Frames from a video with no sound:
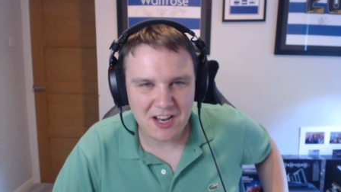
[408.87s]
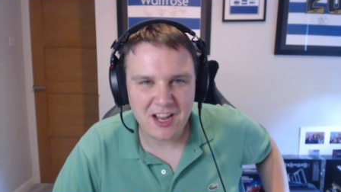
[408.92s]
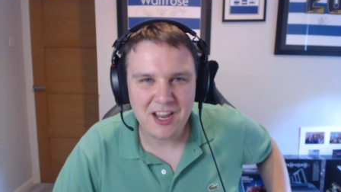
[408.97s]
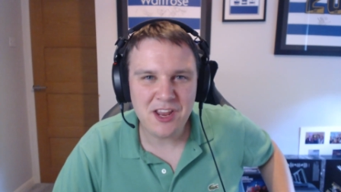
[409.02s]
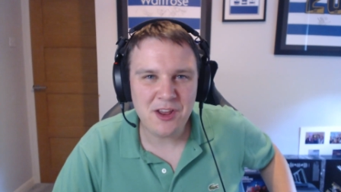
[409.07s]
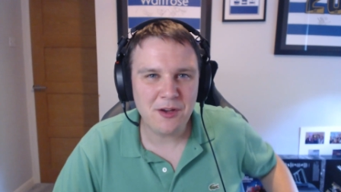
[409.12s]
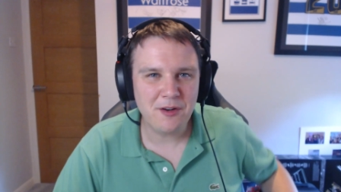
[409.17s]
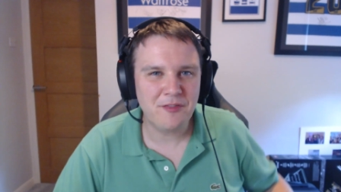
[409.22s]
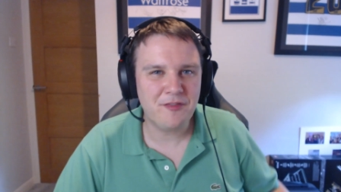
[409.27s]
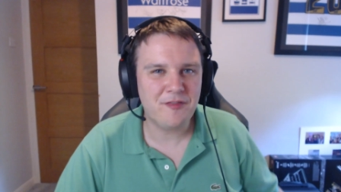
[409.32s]
Are
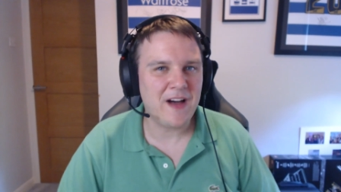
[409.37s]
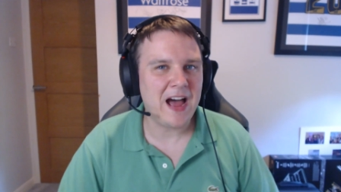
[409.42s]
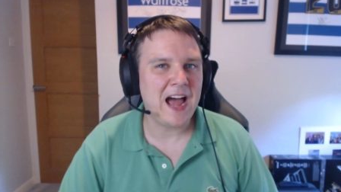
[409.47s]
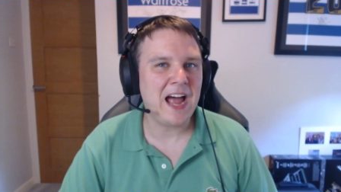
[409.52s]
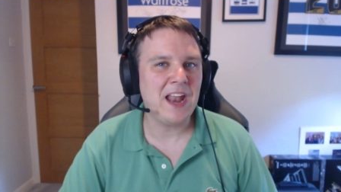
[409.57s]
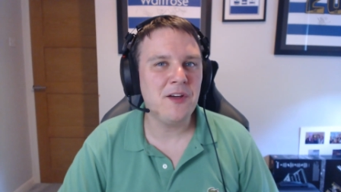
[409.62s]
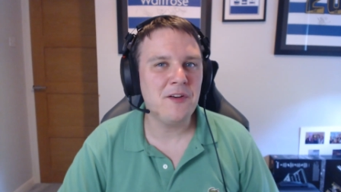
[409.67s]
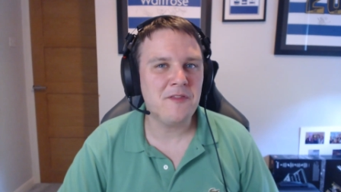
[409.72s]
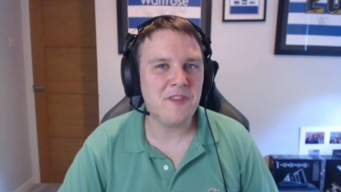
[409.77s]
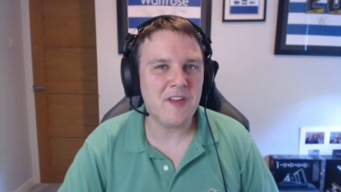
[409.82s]
you a
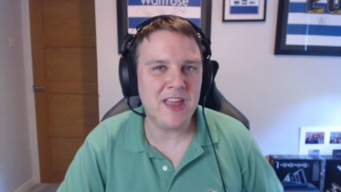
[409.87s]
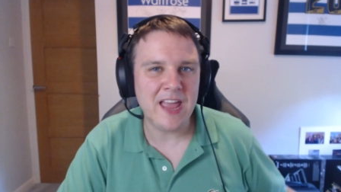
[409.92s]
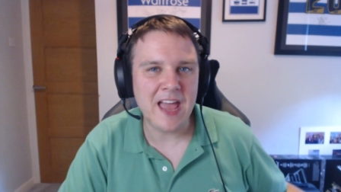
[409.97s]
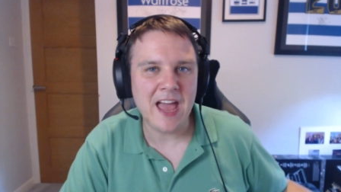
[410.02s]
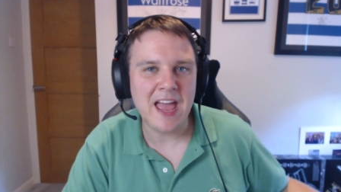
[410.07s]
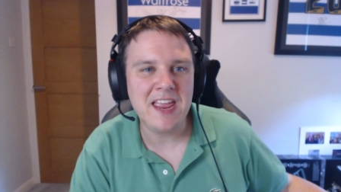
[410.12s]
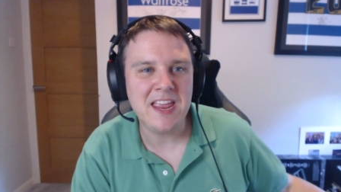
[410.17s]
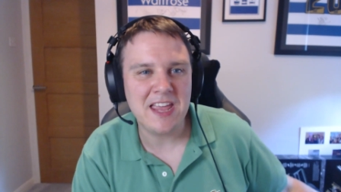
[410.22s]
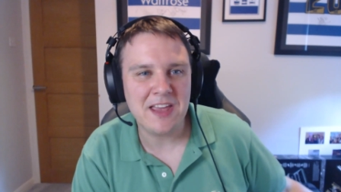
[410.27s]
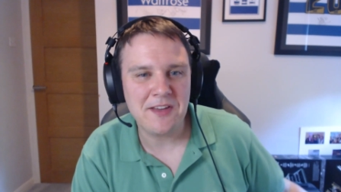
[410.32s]
fan of
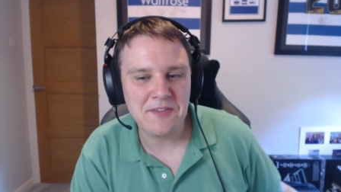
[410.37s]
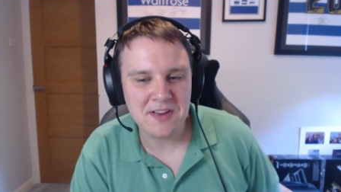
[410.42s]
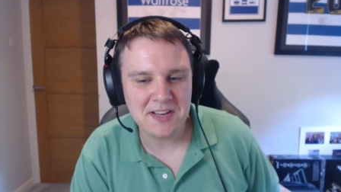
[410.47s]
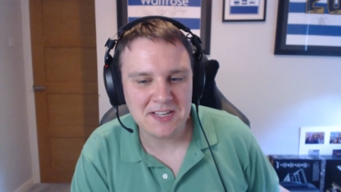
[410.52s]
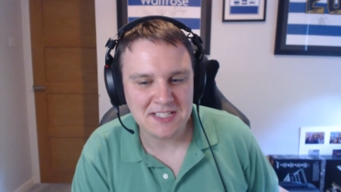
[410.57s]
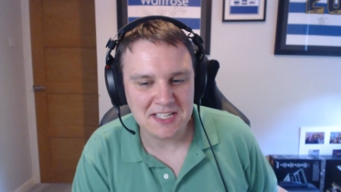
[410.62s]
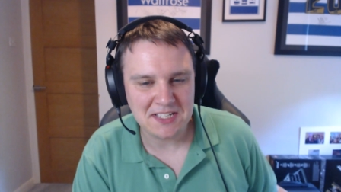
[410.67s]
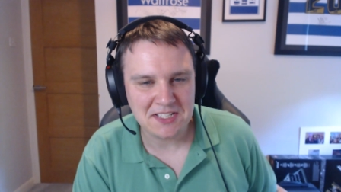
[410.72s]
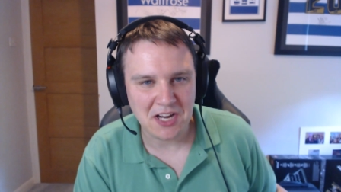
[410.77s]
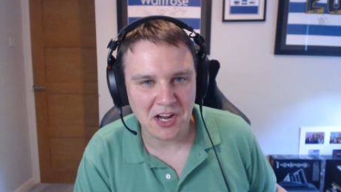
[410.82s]
EA giving
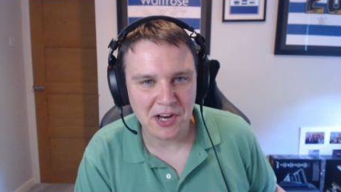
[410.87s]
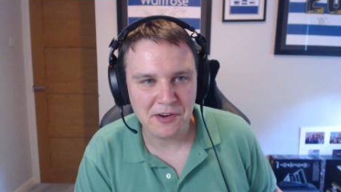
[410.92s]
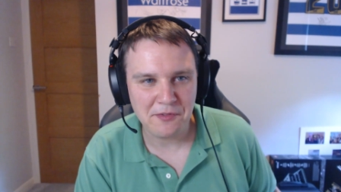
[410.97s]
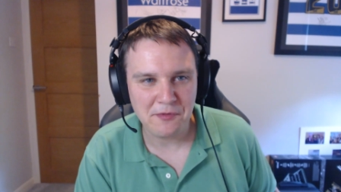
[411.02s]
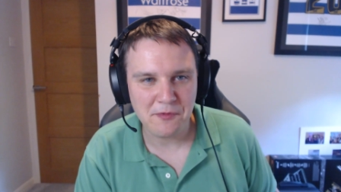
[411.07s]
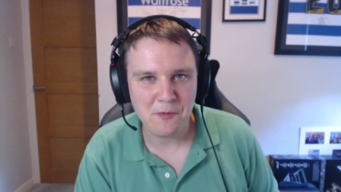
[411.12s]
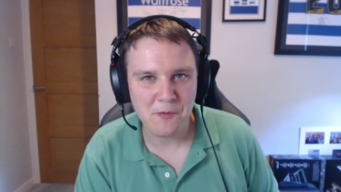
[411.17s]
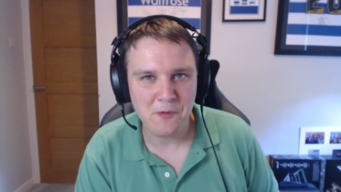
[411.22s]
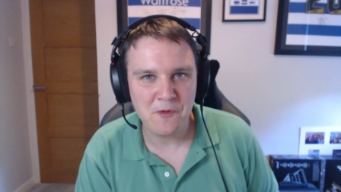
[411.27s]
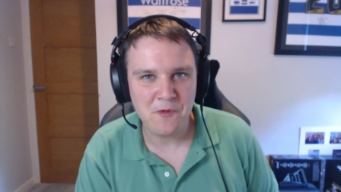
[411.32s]
us these kind
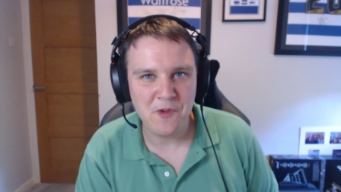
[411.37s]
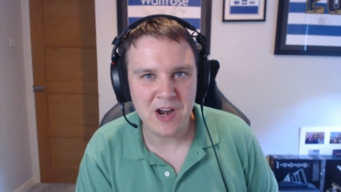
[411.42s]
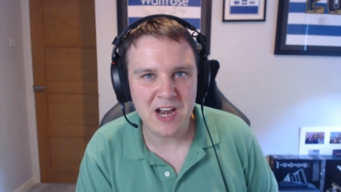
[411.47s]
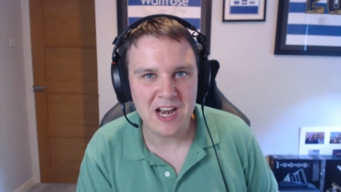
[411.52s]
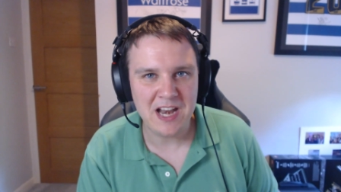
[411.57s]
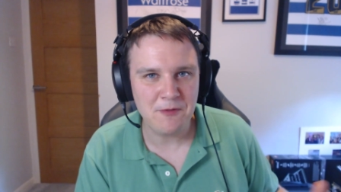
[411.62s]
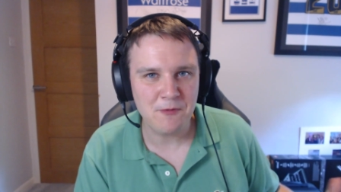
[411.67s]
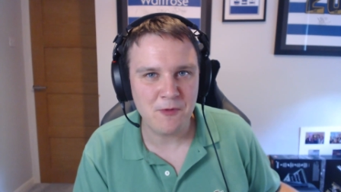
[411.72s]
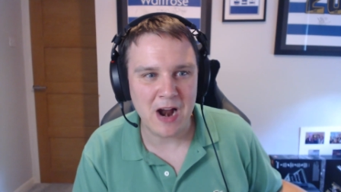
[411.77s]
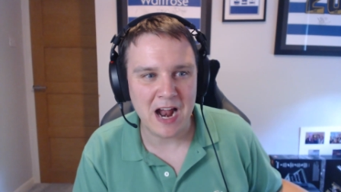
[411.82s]
of
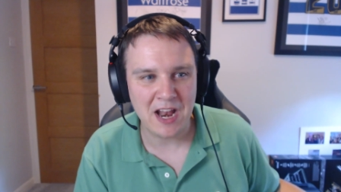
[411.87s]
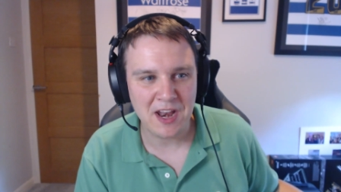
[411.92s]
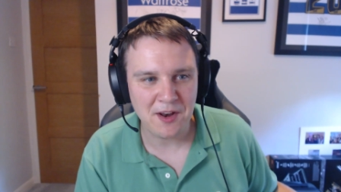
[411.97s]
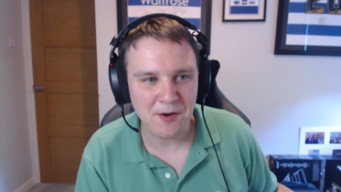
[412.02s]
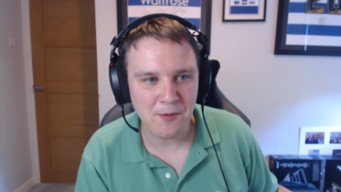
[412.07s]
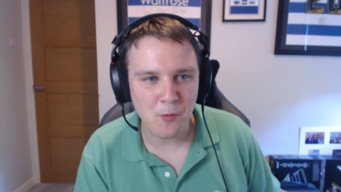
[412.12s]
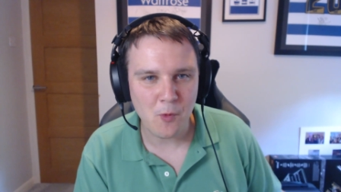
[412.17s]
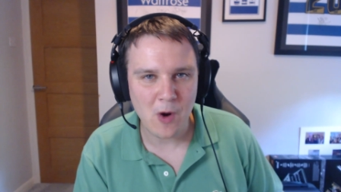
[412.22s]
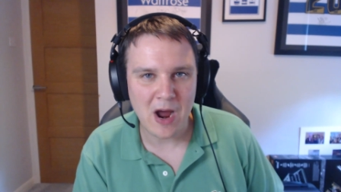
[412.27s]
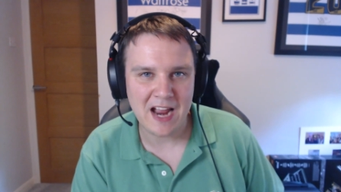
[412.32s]
really
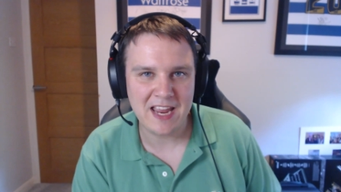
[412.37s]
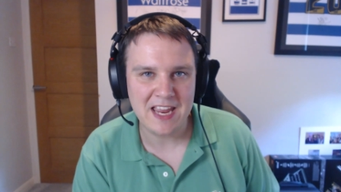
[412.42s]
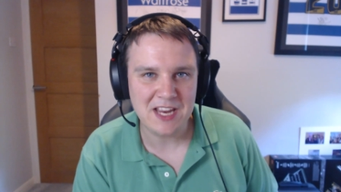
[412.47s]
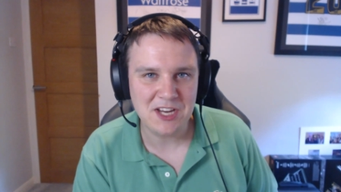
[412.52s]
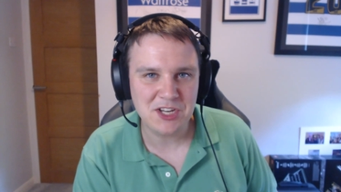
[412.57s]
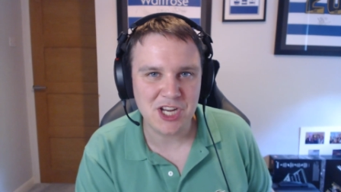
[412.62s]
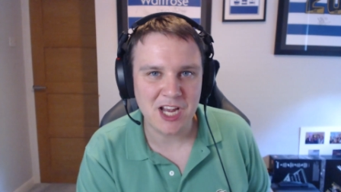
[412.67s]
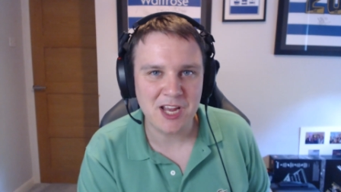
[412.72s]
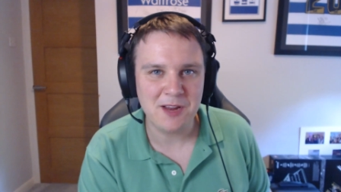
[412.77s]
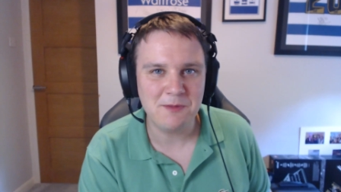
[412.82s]
random,
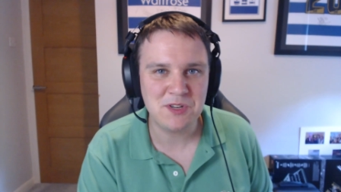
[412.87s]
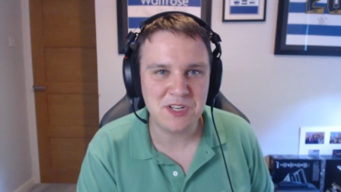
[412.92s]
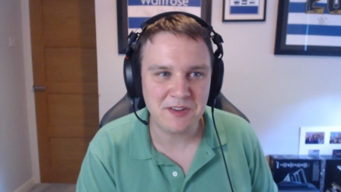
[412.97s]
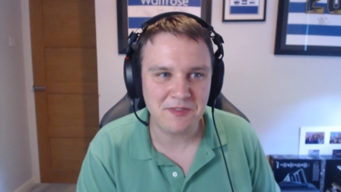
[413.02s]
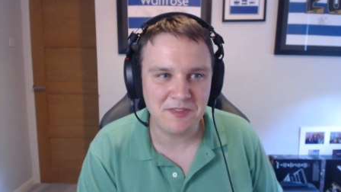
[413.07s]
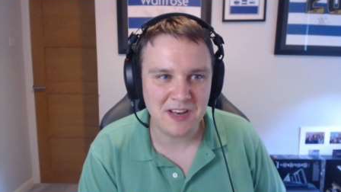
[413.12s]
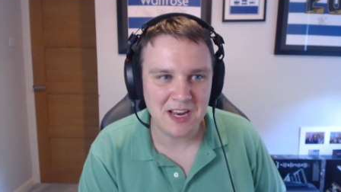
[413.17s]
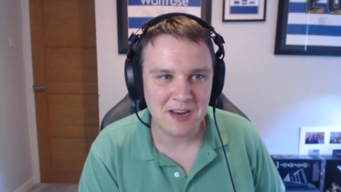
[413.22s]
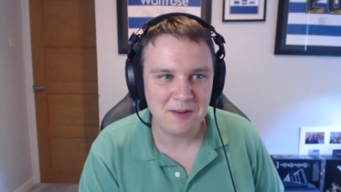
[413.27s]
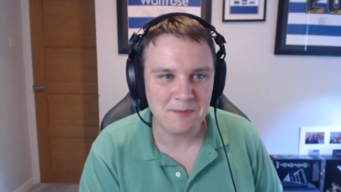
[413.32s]
wacky
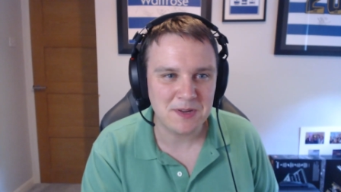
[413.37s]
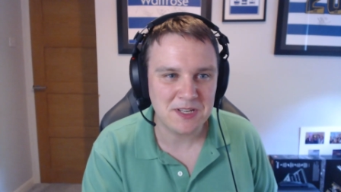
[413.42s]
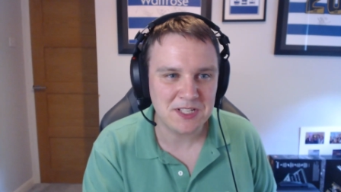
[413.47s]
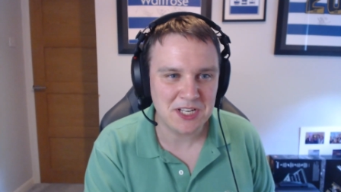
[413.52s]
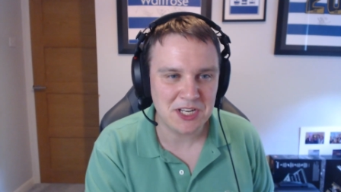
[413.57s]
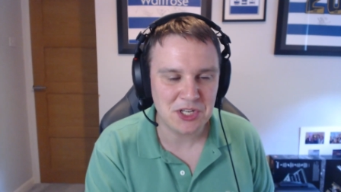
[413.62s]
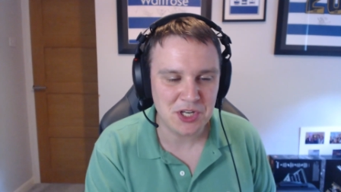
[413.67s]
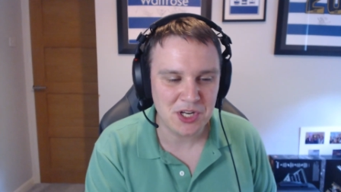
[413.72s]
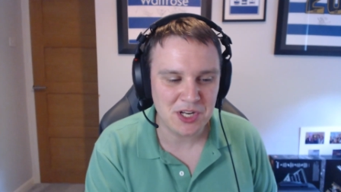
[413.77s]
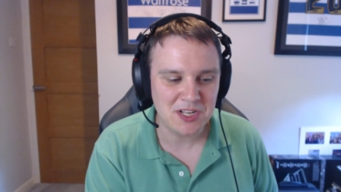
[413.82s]
shape-shifting
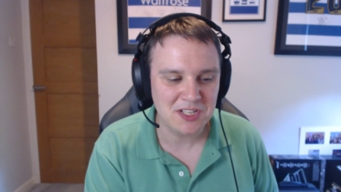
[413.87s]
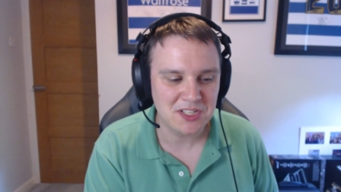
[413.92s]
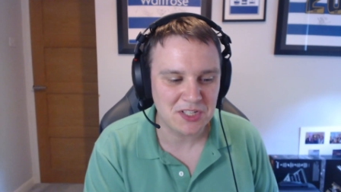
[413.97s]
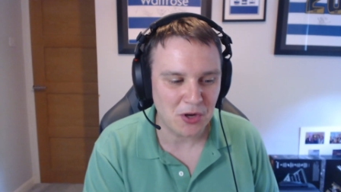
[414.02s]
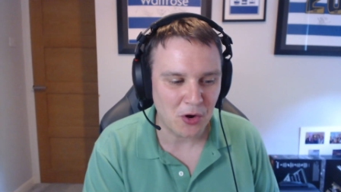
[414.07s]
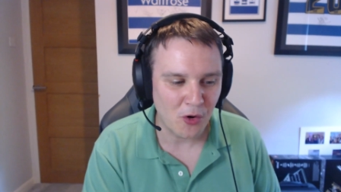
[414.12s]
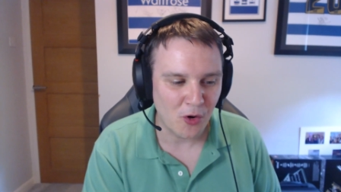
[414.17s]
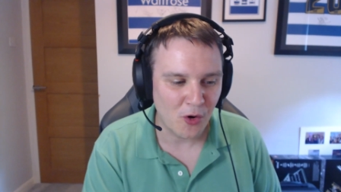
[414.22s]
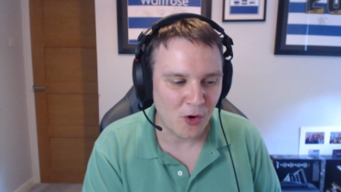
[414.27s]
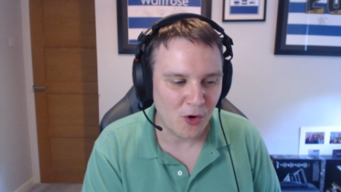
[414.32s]
positions,
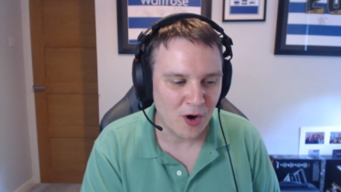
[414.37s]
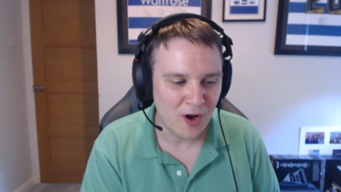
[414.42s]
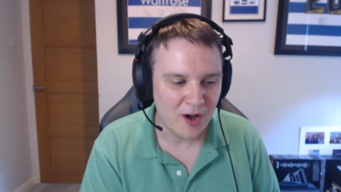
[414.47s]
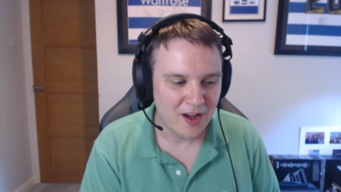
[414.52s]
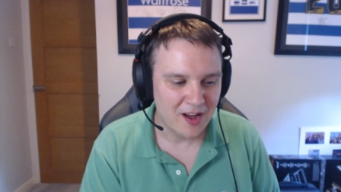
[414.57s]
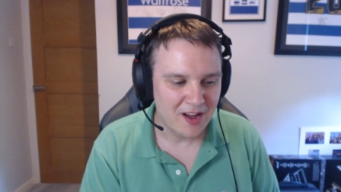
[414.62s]
or